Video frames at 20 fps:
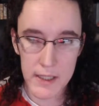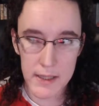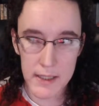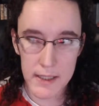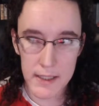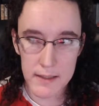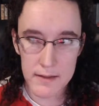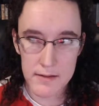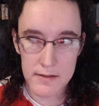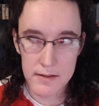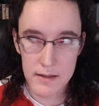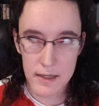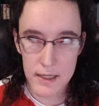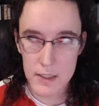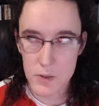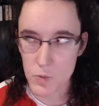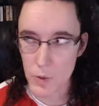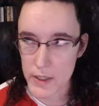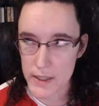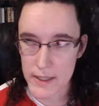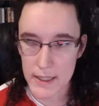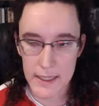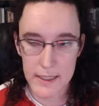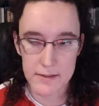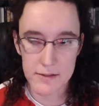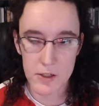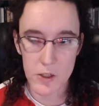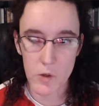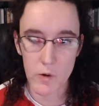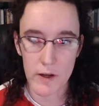things is when
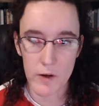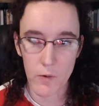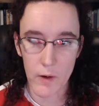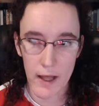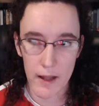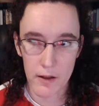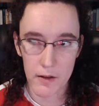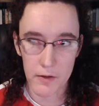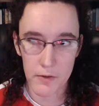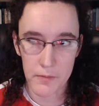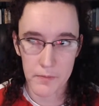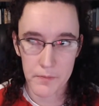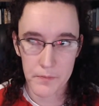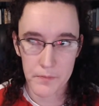things are going well.